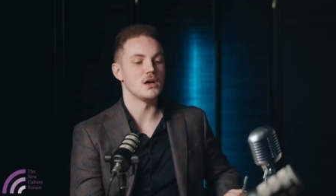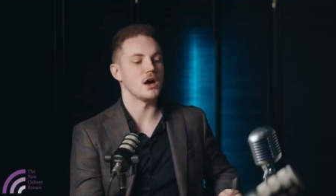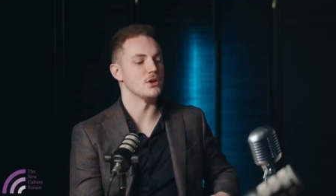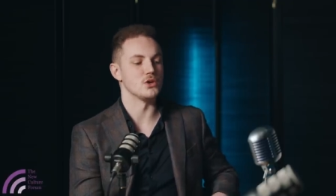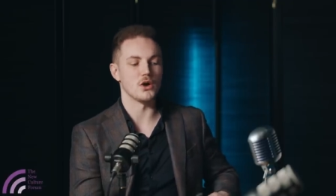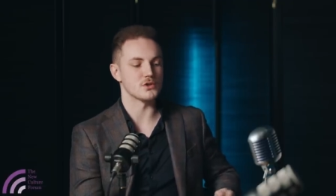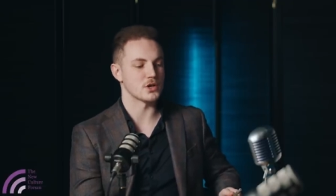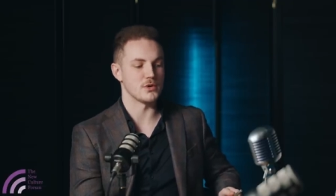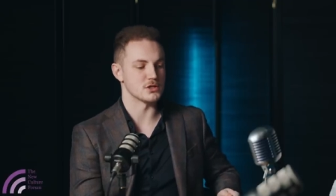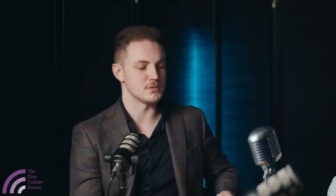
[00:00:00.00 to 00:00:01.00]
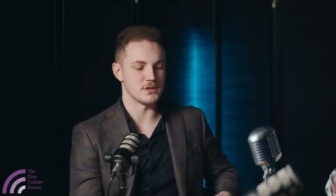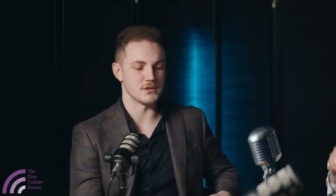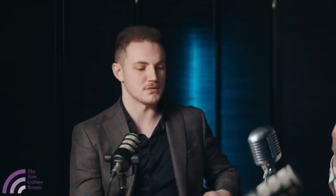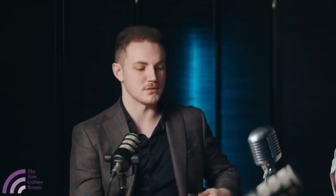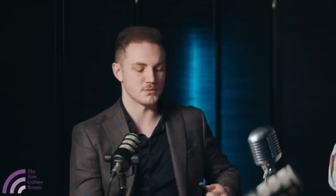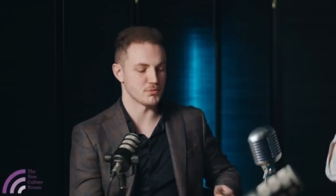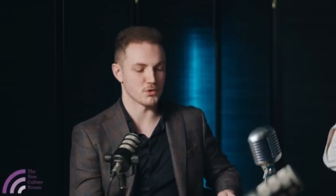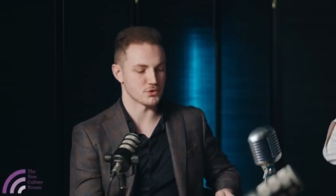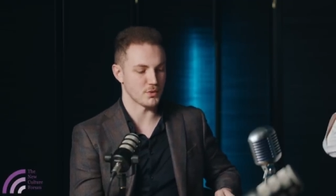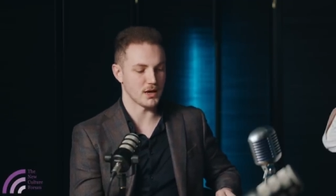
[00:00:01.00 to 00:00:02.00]
are not going to be
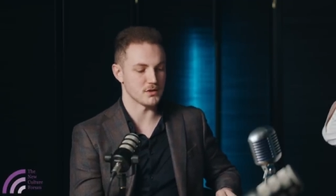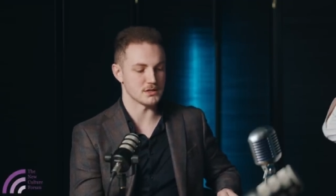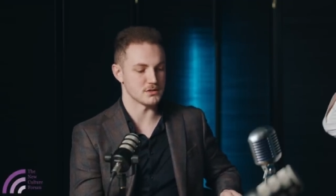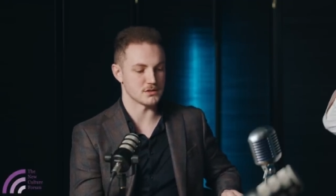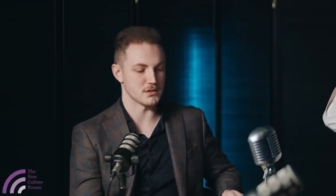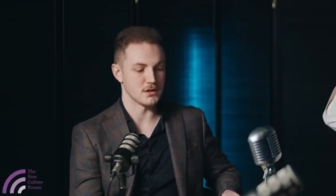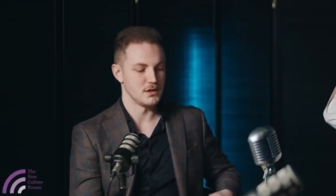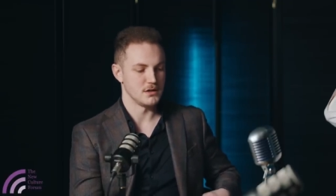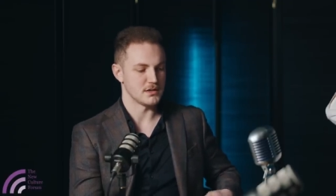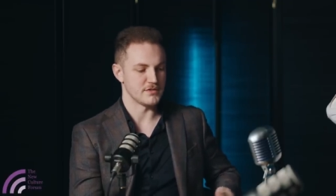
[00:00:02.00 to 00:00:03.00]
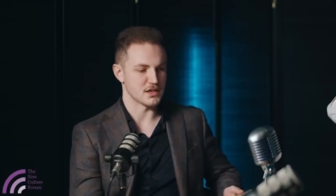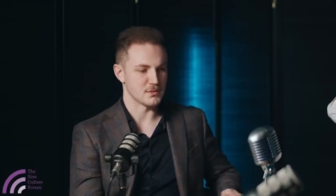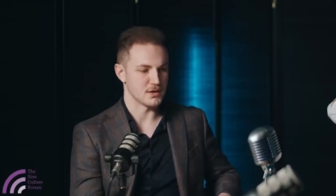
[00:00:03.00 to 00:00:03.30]
brought around into giving them